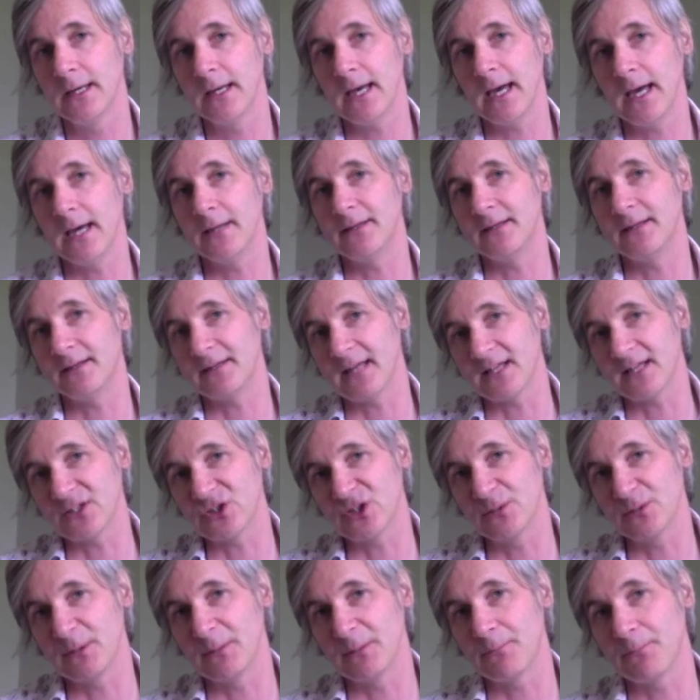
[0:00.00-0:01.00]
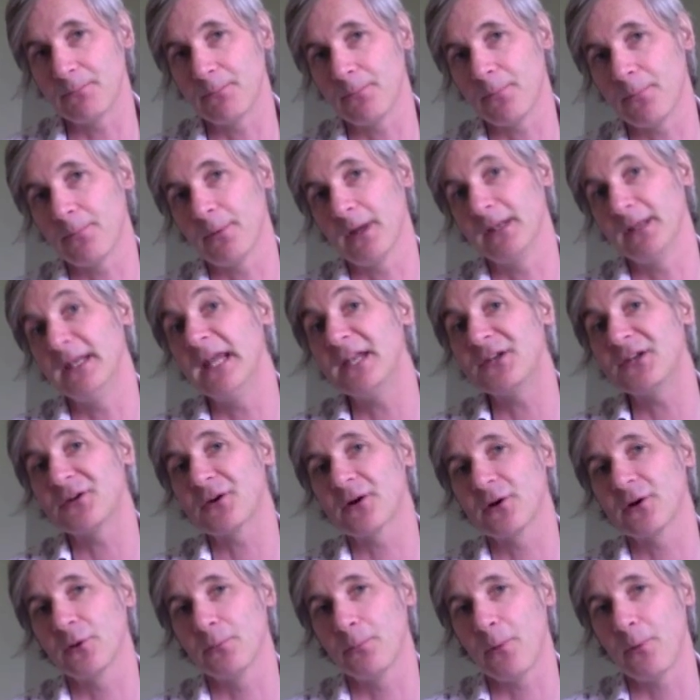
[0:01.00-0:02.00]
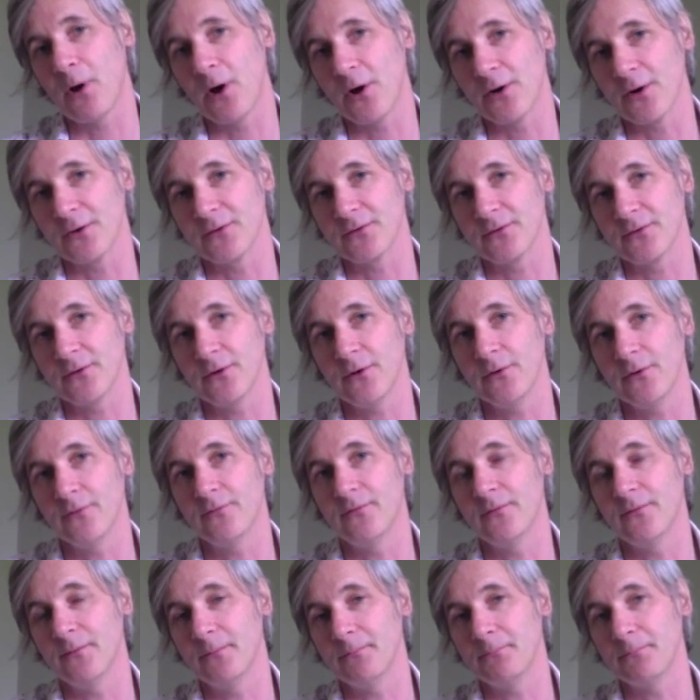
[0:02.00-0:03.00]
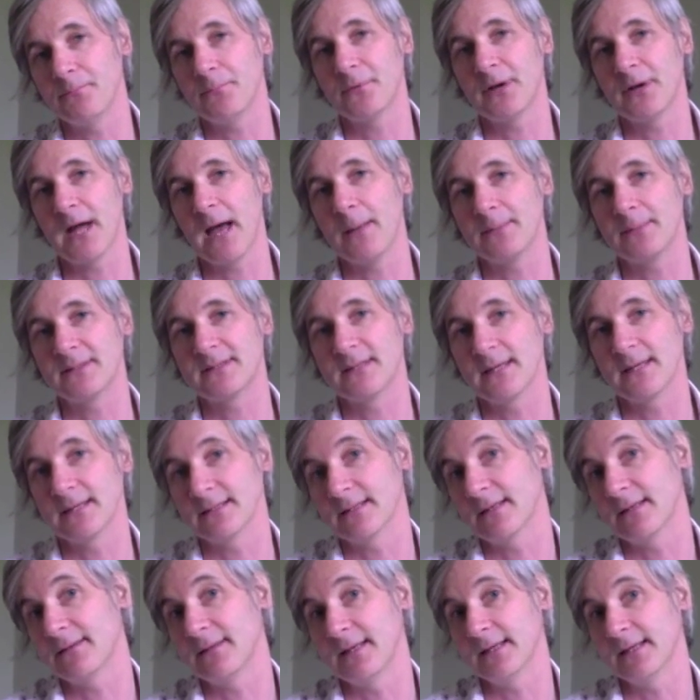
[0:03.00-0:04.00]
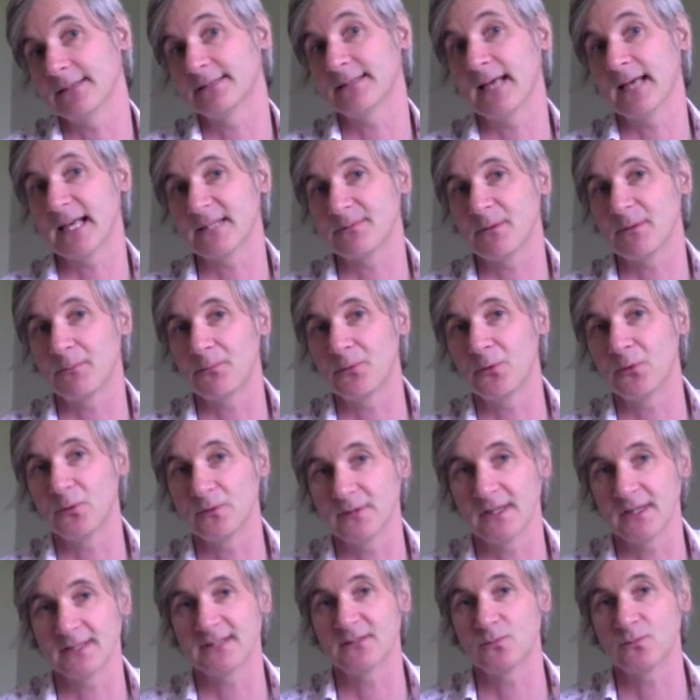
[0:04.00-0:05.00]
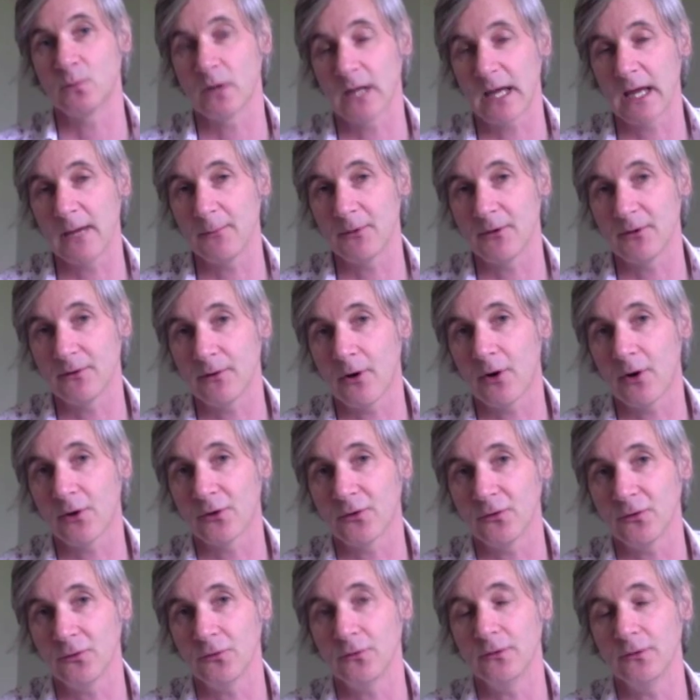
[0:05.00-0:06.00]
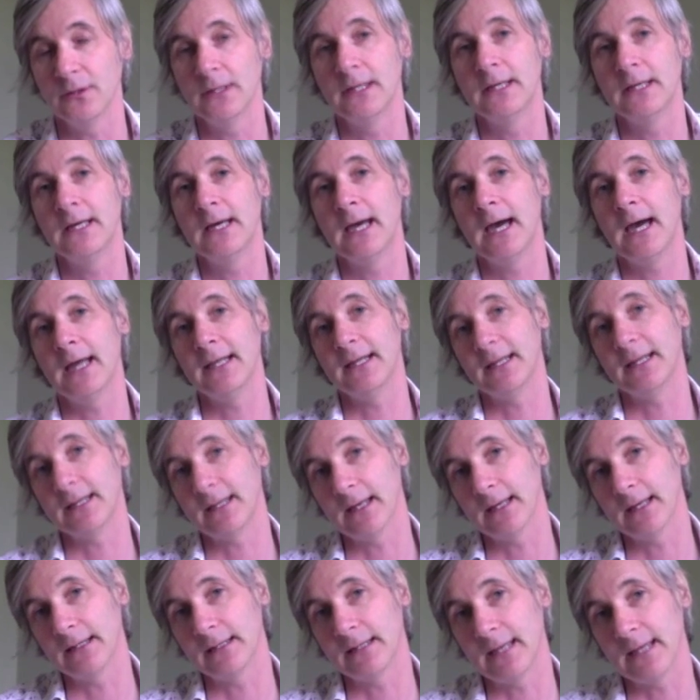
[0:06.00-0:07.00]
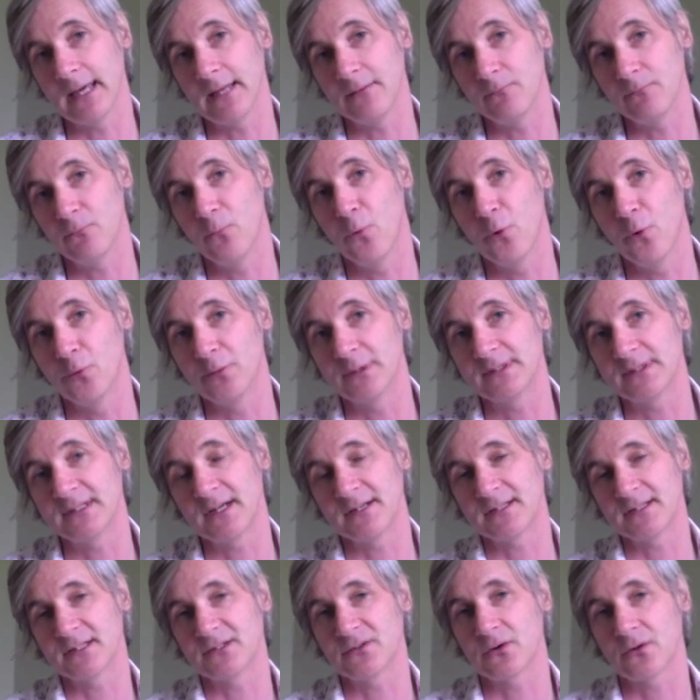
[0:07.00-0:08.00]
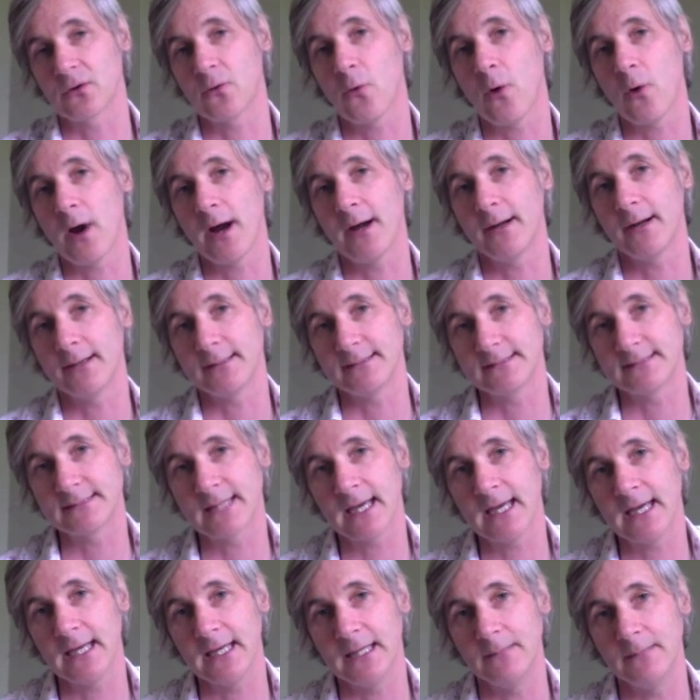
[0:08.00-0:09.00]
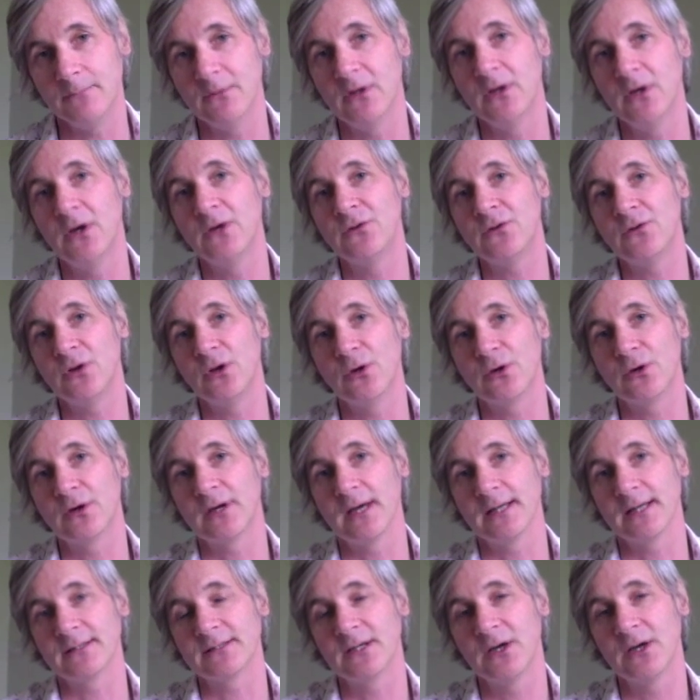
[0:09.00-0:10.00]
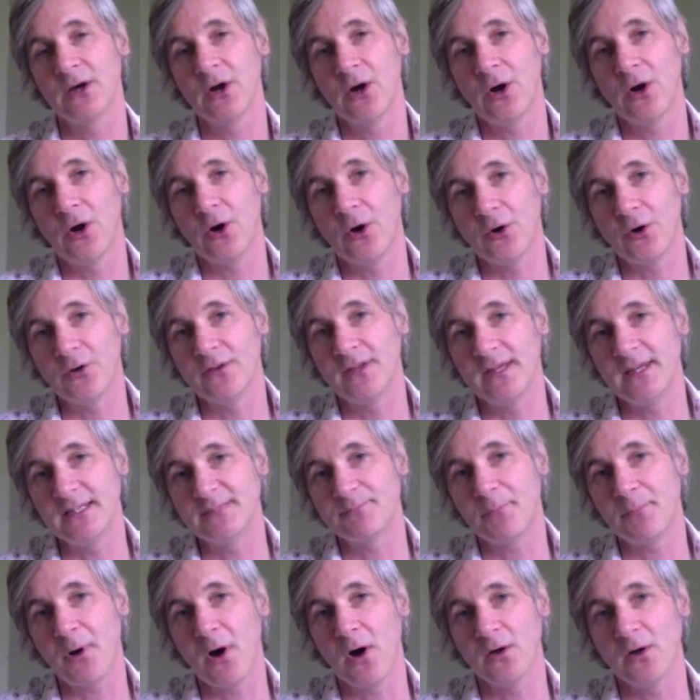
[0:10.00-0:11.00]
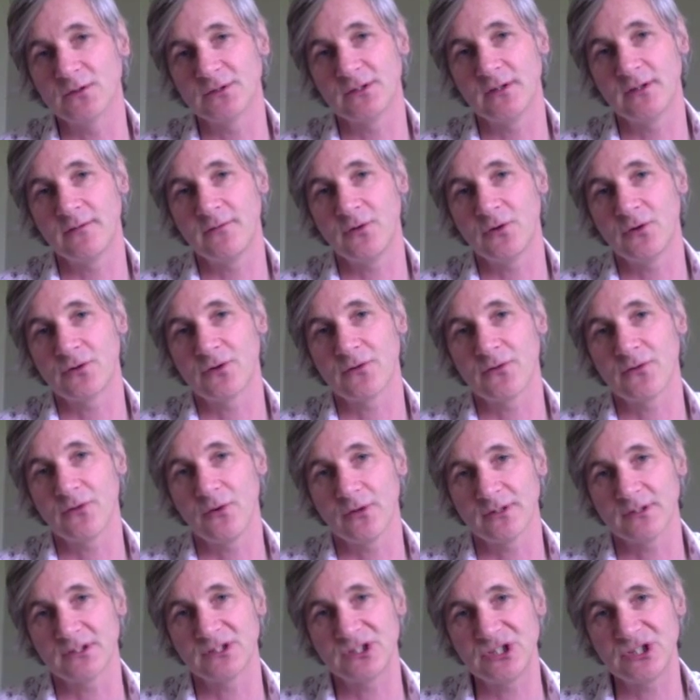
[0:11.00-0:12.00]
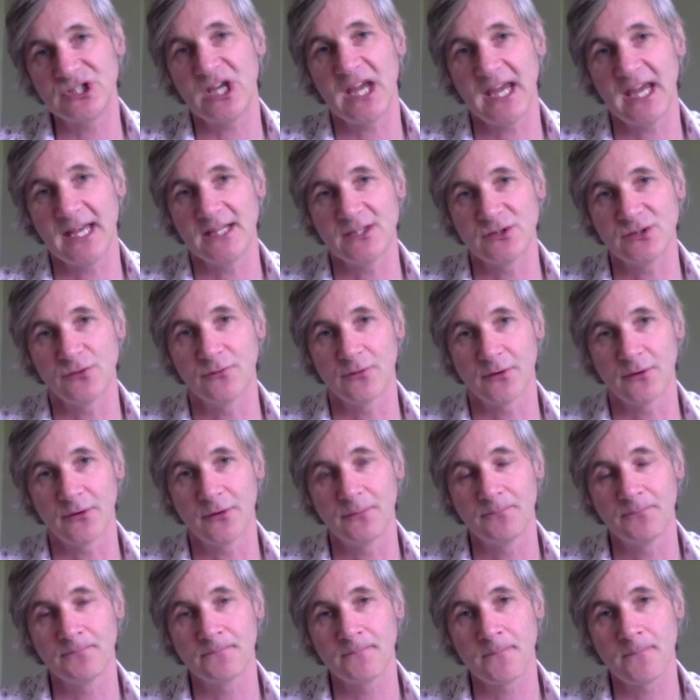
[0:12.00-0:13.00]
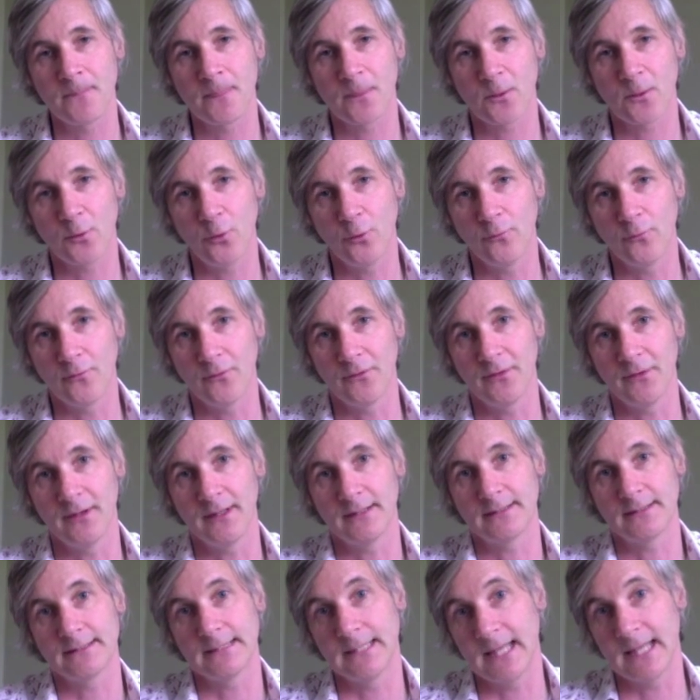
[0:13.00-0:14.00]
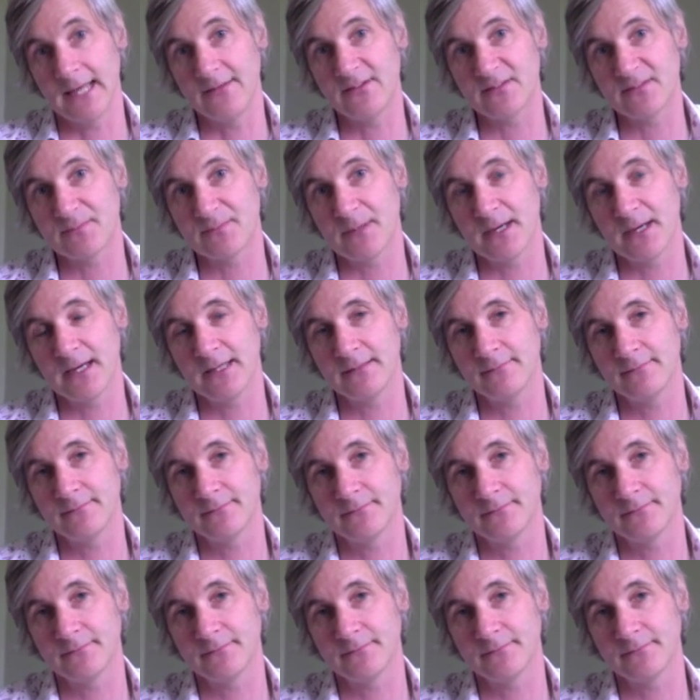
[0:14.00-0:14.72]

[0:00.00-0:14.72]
And that, that should be an integral part of perhaps the, the assessment process, is what I would argue. And, then, and again, more research is required in time to look at how these positive future thoughts change over, over the lifespan,